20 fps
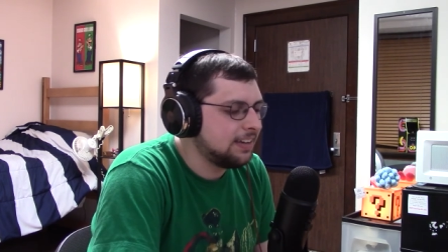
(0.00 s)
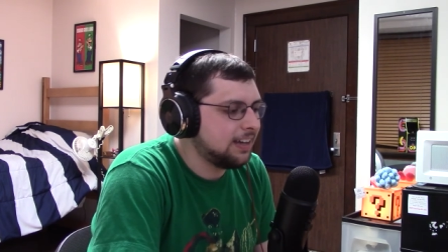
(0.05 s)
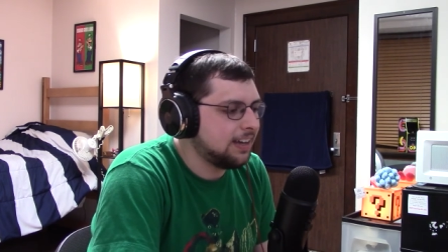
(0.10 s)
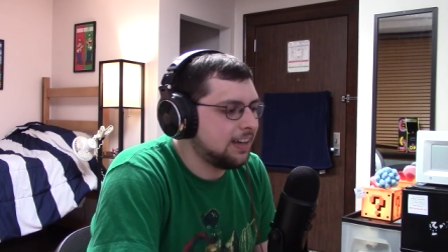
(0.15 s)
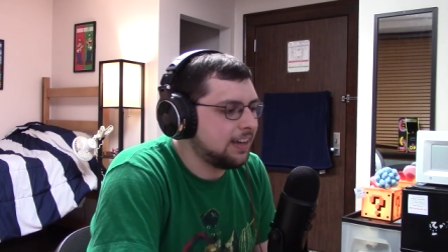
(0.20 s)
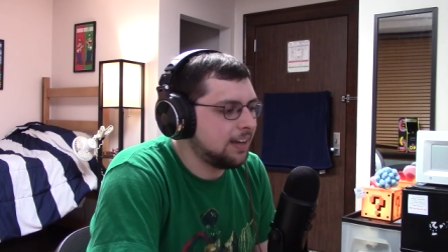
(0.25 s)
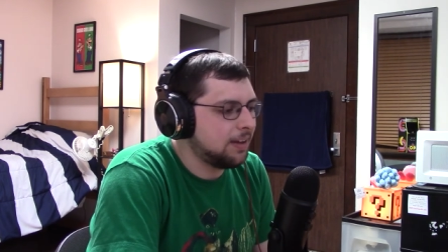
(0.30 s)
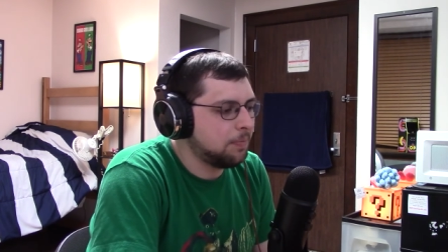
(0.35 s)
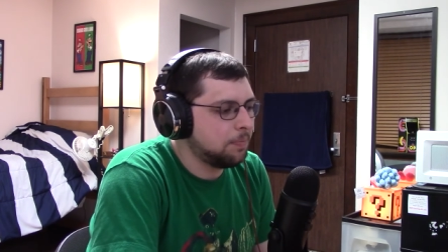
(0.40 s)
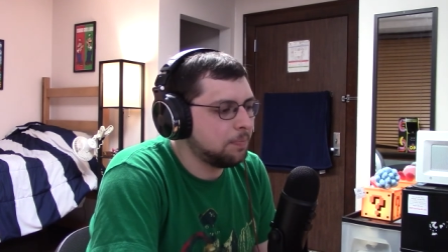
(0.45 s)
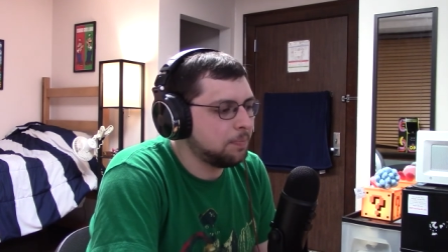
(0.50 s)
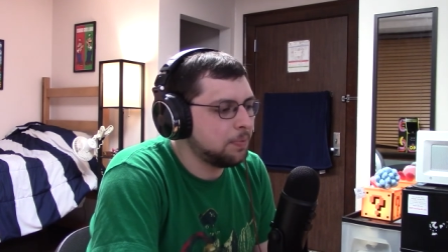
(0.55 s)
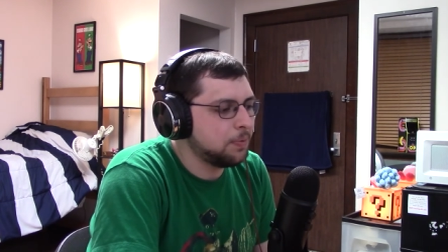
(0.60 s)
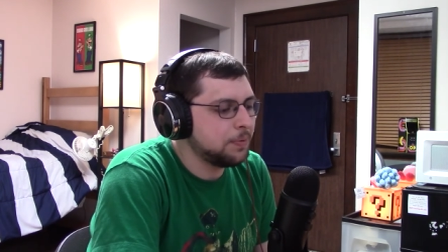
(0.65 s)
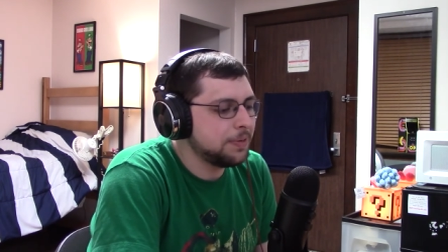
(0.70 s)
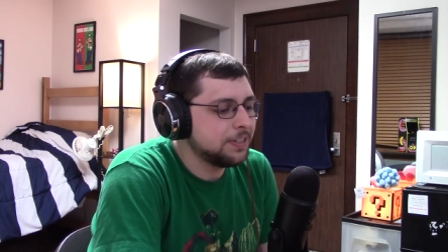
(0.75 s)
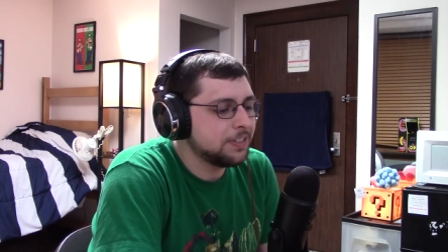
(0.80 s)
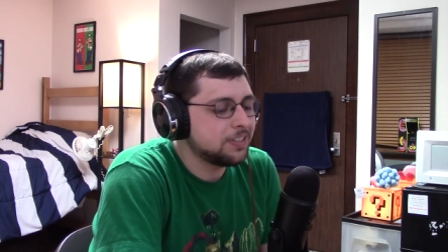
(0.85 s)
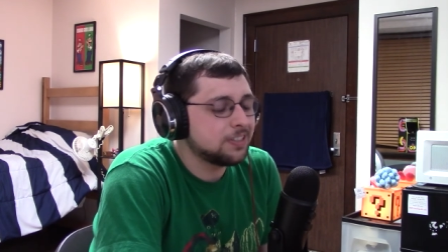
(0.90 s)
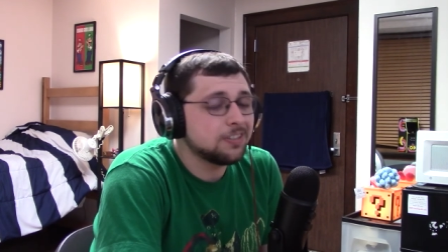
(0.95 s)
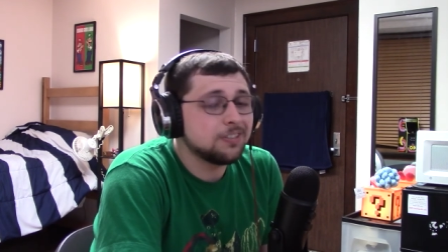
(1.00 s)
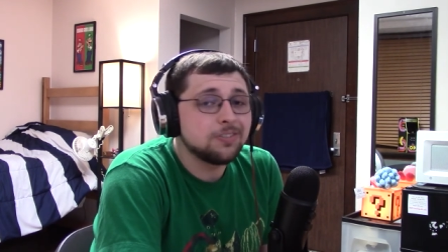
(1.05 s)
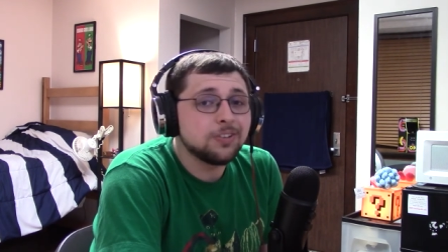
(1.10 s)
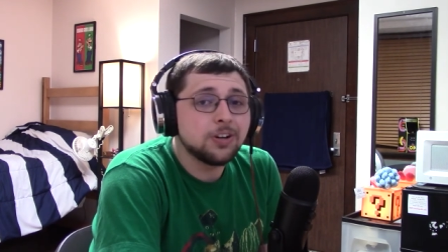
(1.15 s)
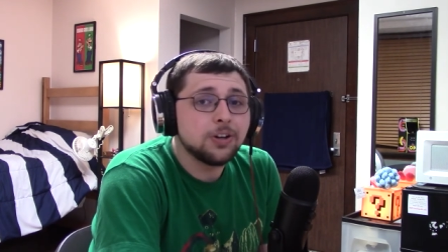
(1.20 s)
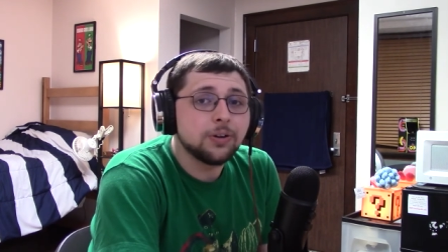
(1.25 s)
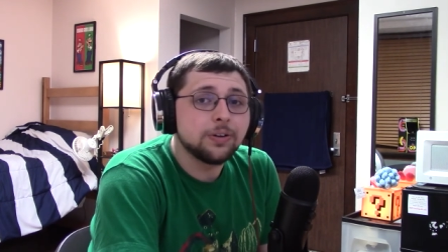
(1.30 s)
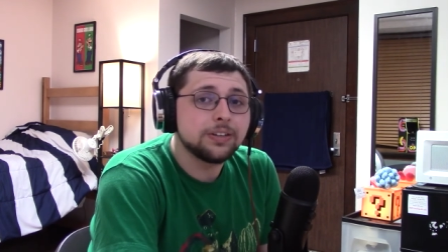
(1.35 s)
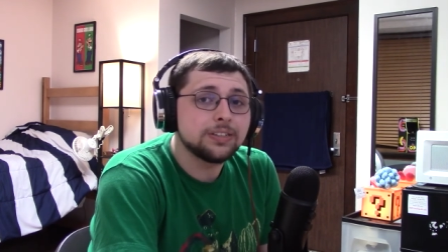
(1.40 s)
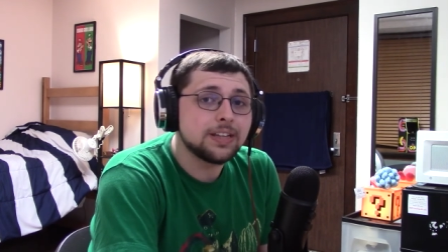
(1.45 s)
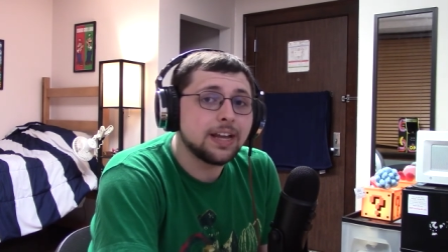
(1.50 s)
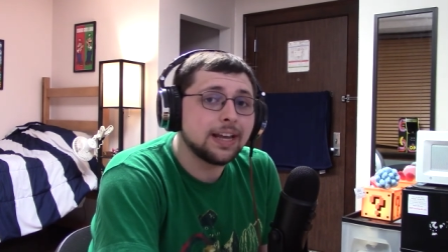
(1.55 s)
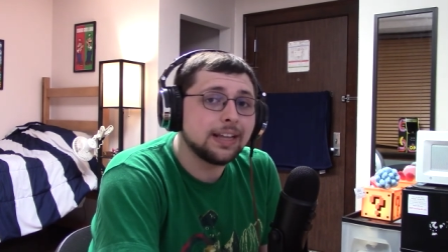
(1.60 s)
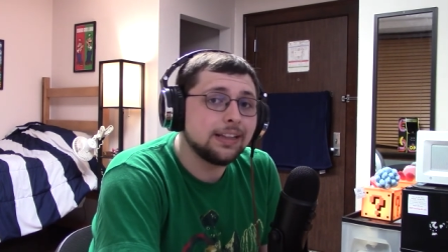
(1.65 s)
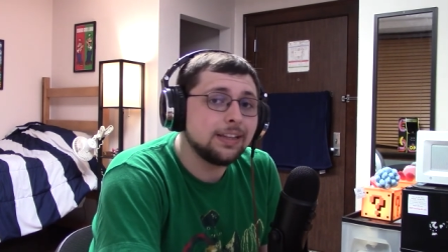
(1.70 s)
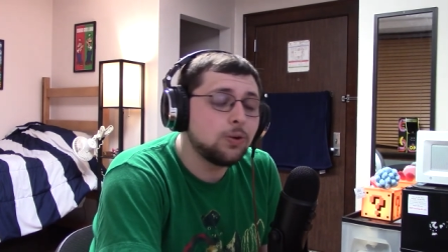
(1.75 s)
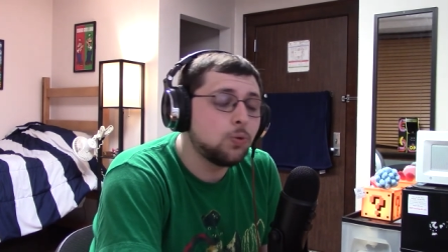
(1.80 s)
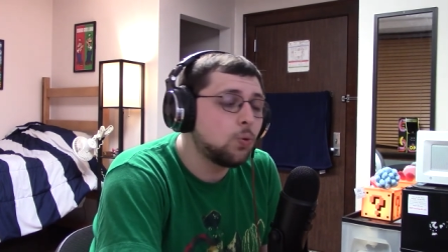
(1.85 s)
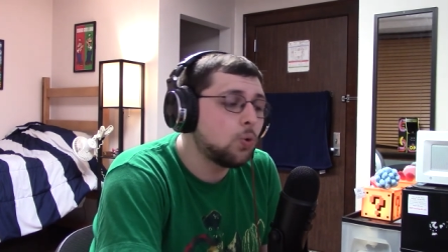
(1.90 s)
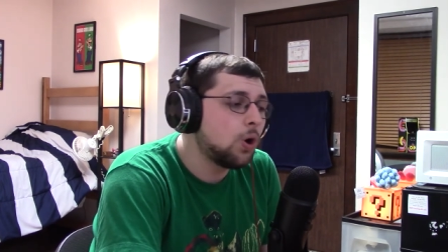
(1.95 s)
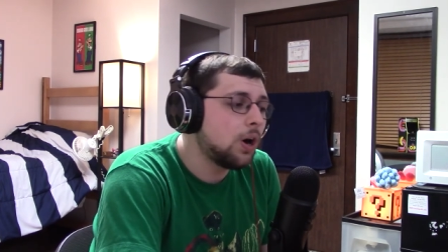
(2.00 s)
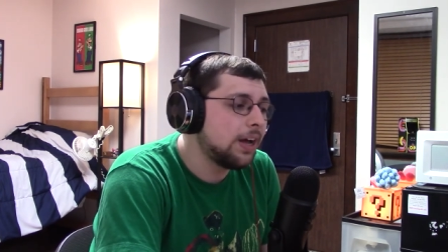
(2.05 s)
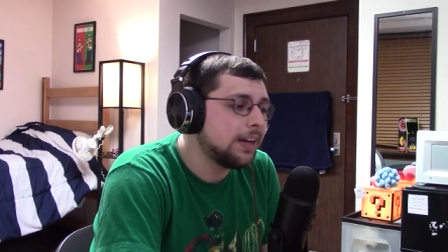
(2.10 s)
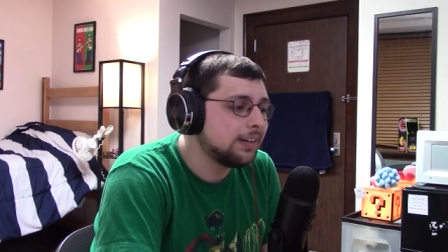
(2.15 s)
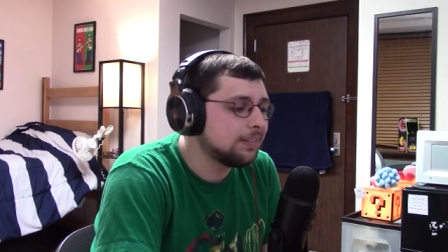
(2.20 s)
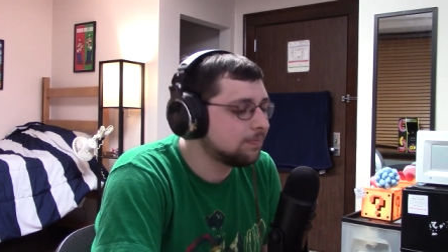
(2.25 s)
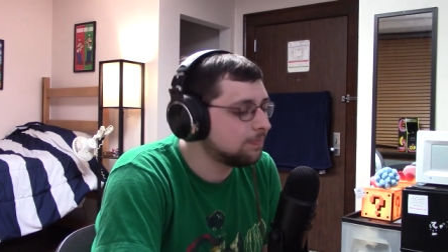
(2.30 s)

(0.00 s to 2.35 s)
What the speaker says: but we just don't know exactly what